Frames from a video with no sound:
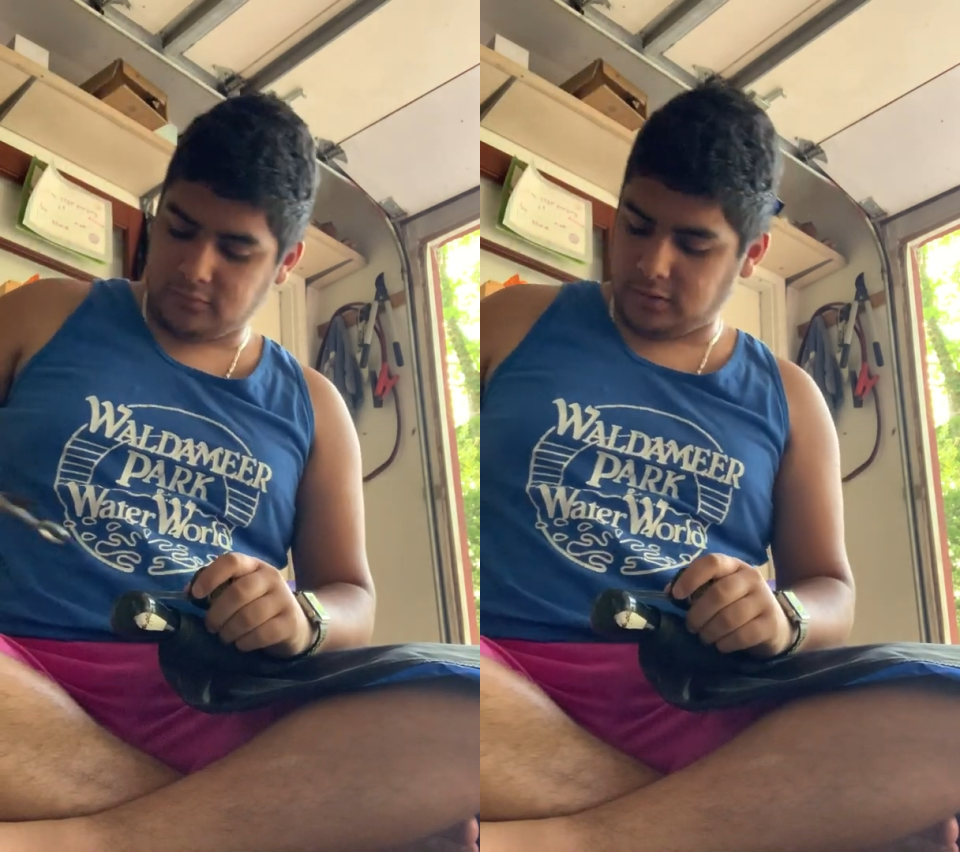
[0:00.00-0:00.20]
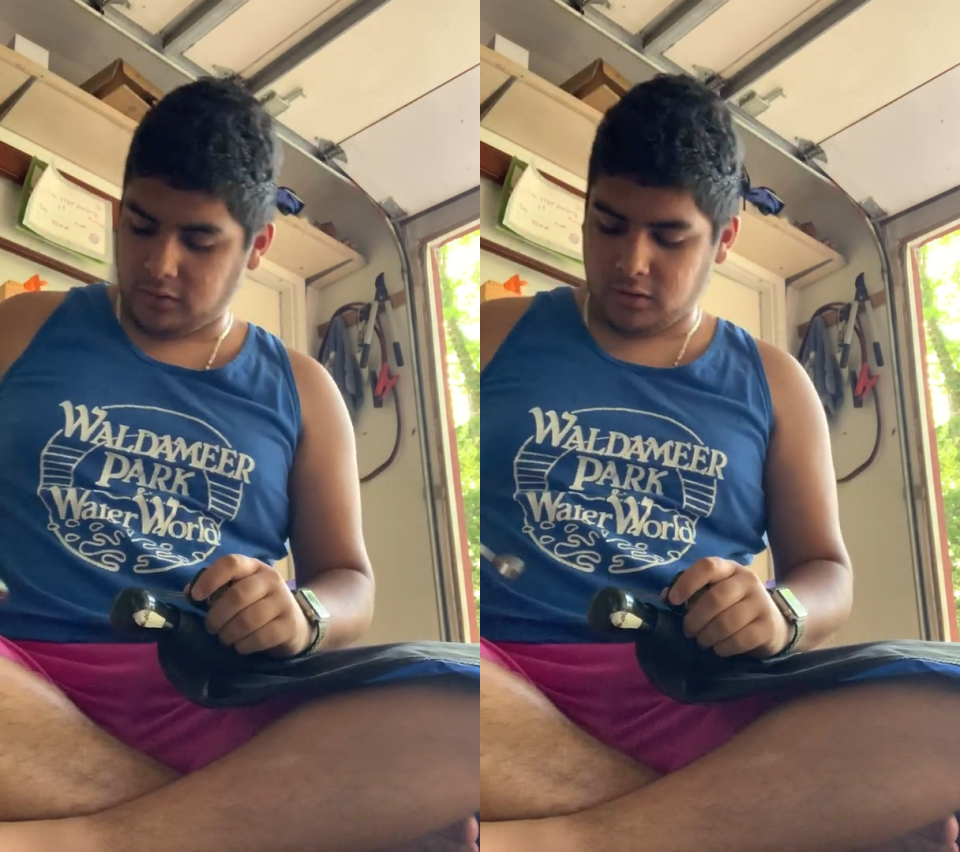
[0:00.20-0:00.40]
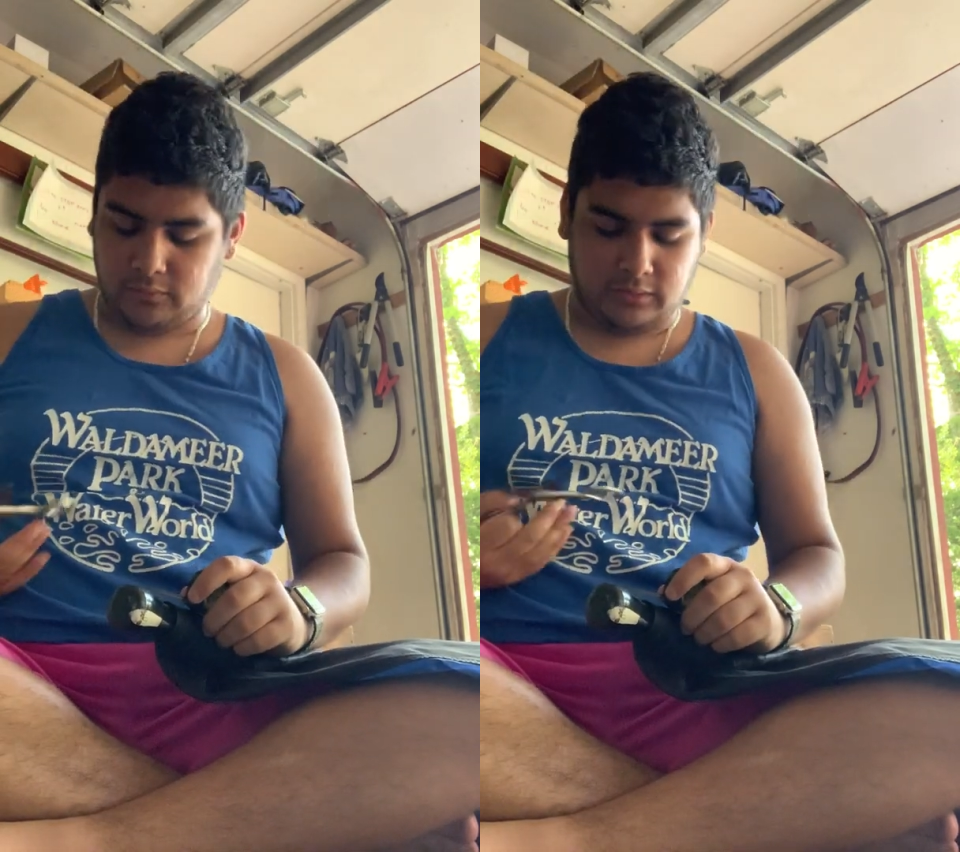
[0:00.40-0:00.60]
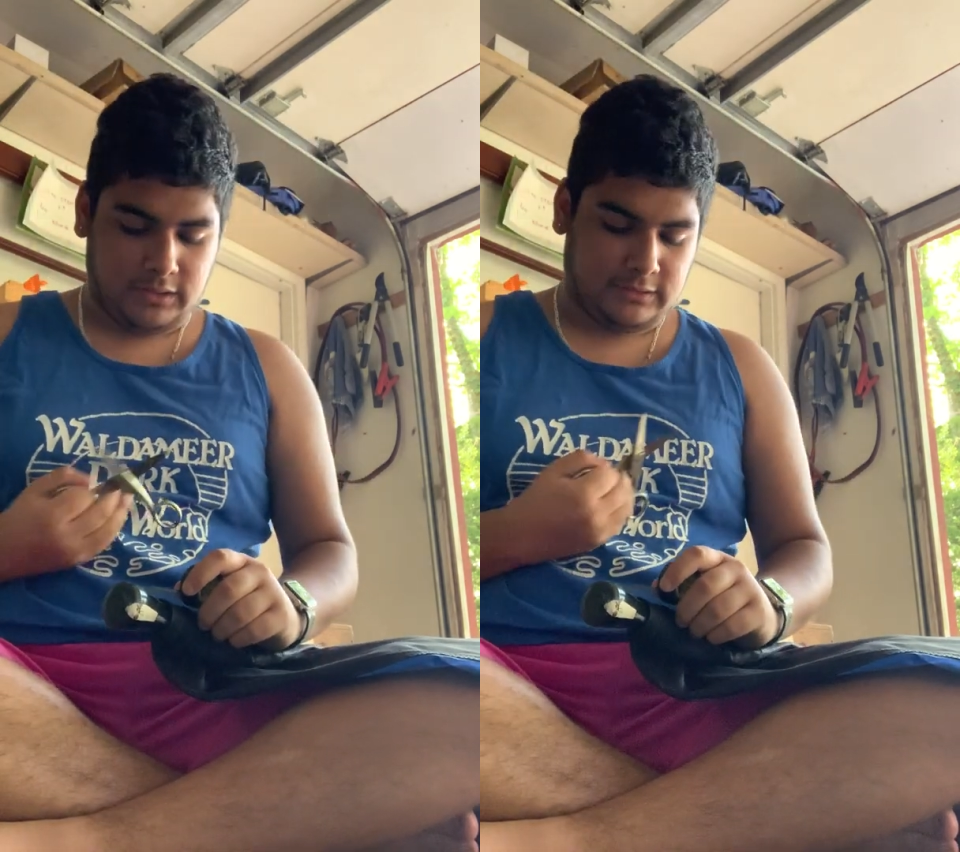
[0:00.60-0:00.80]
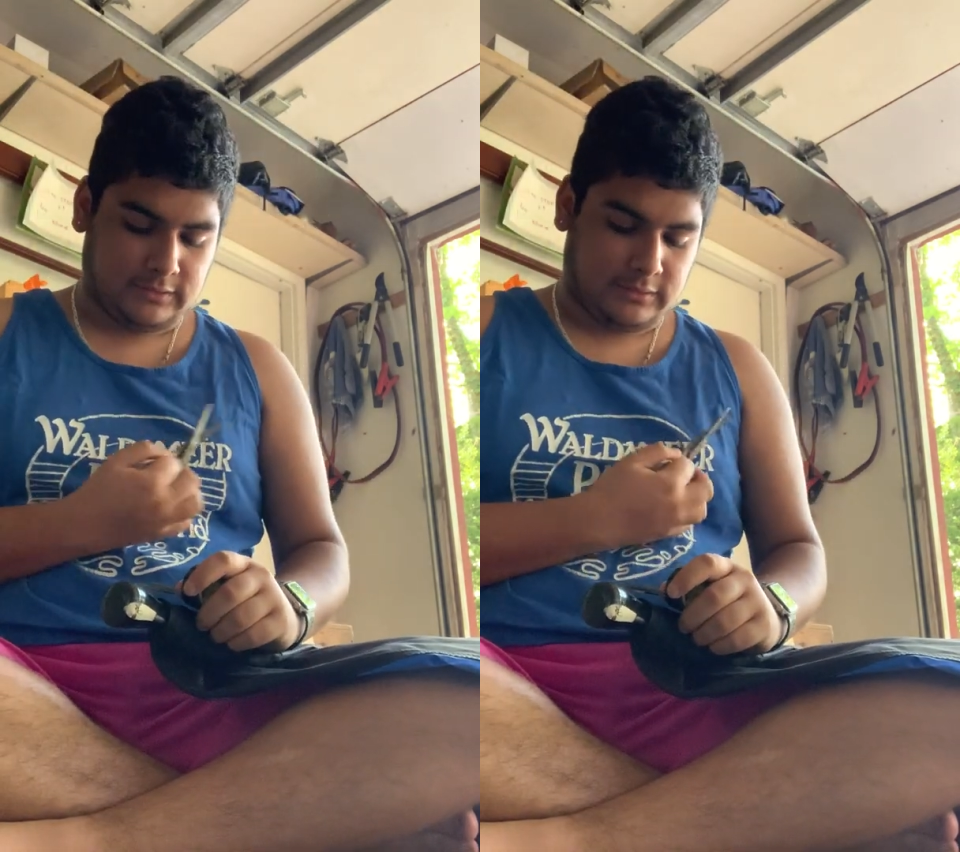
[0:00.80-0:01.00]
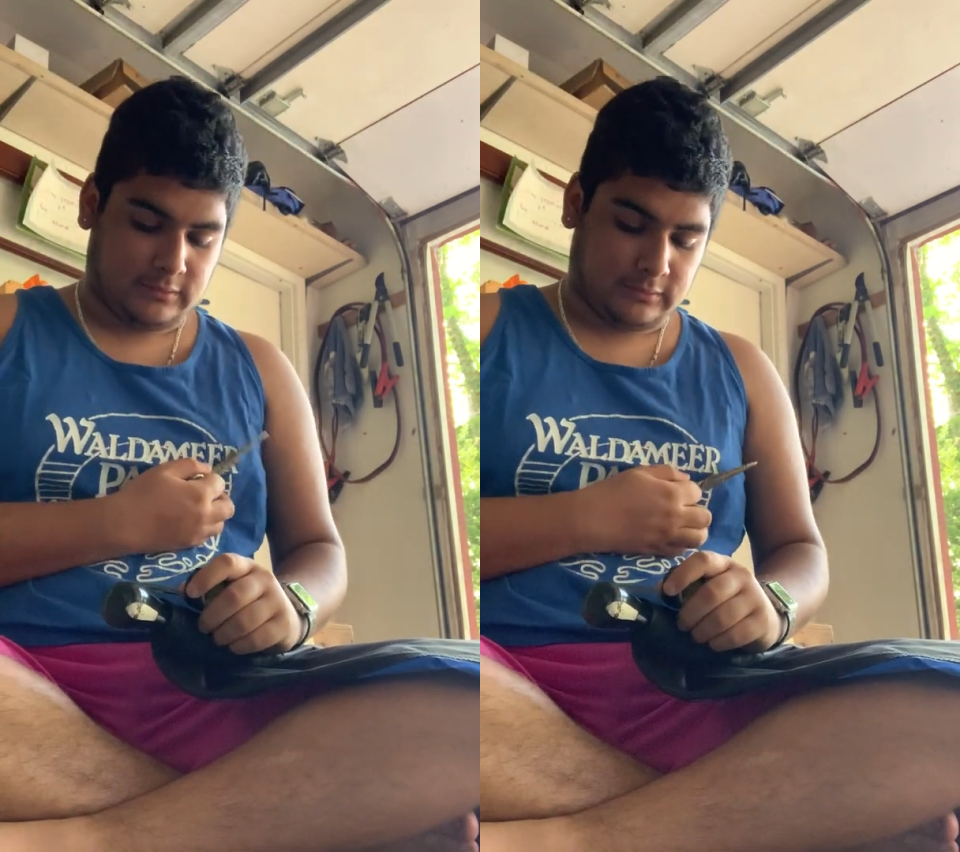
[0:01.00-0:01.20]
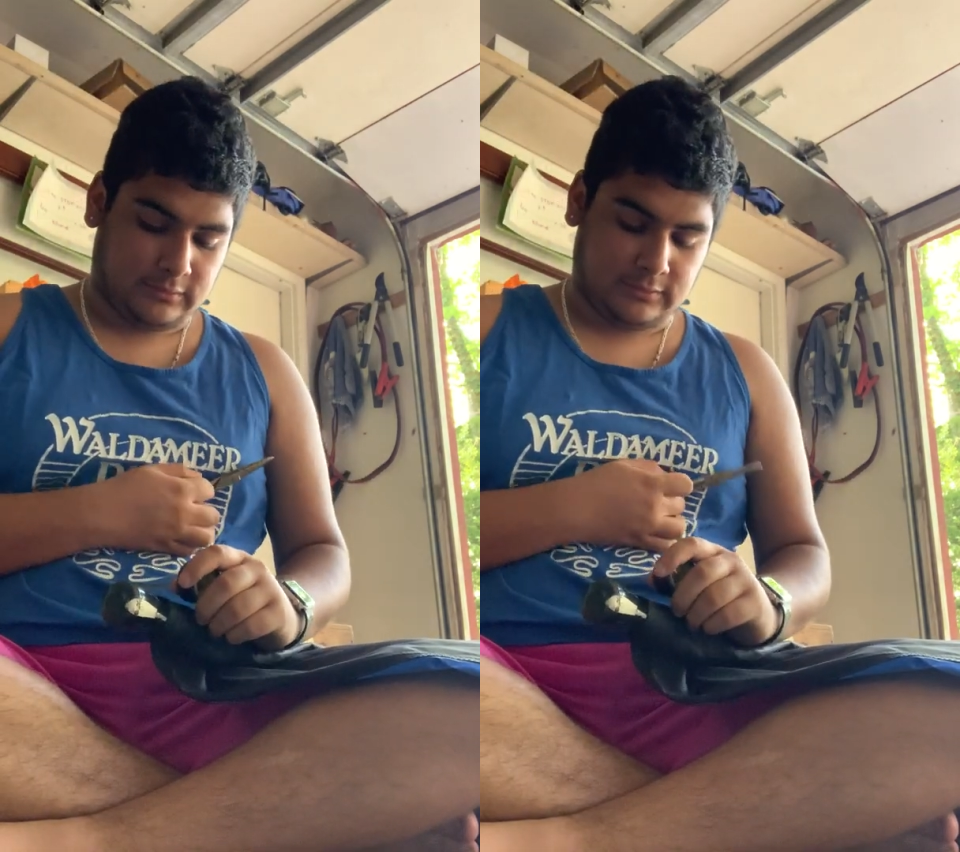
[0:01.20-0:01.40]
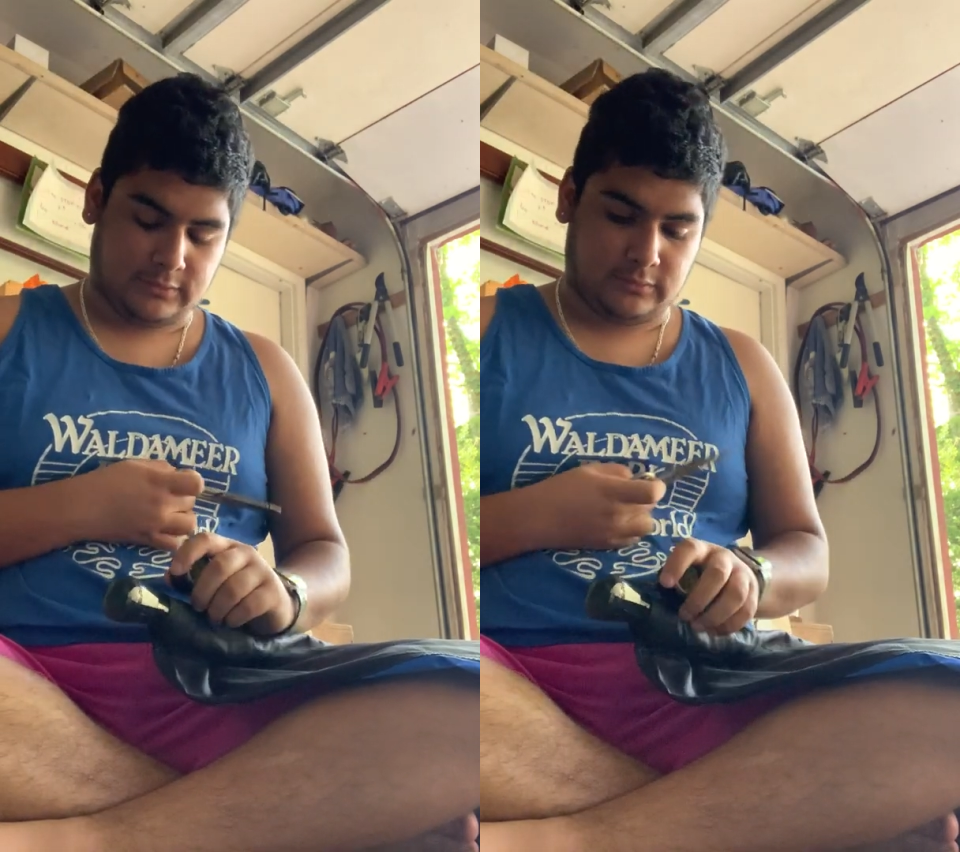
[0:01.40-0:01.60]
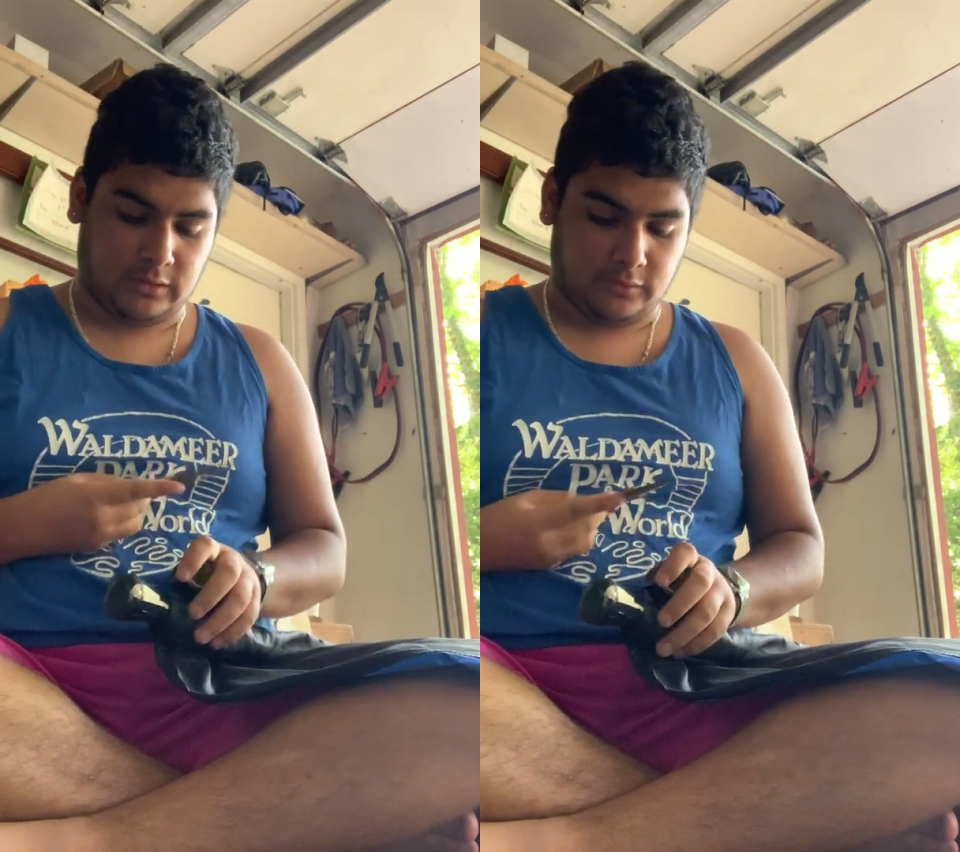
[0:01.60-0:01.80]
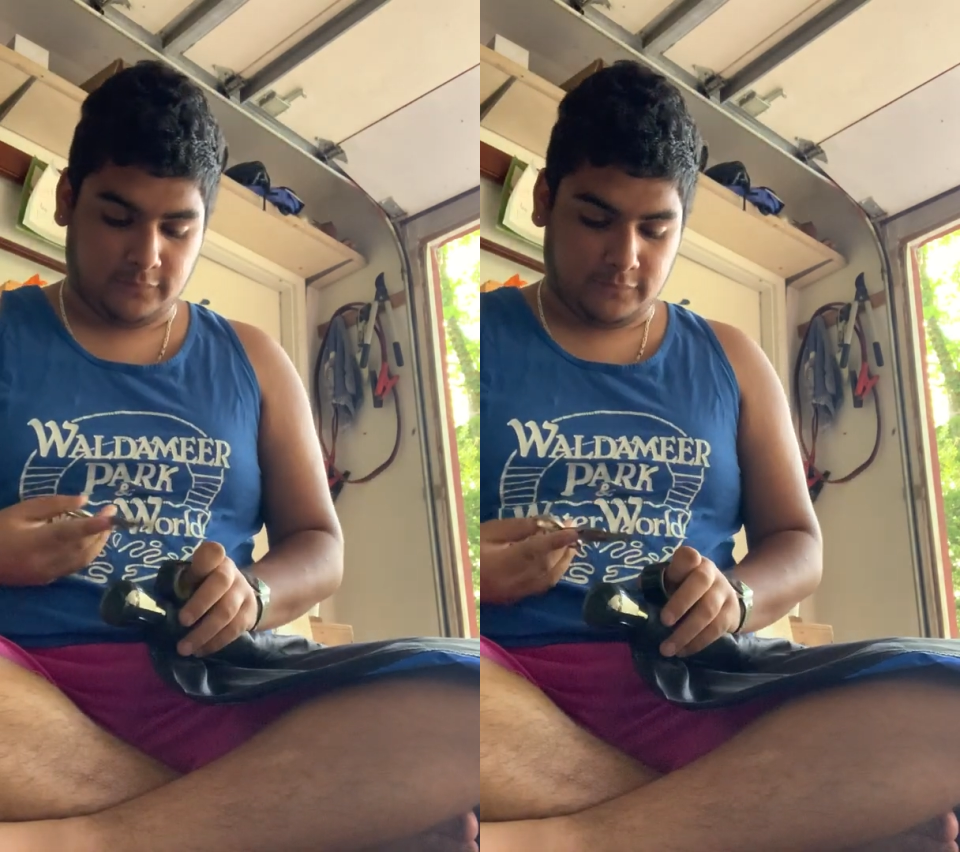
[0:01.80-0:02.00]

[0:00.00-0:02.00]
oh my god, what is this? It's okay.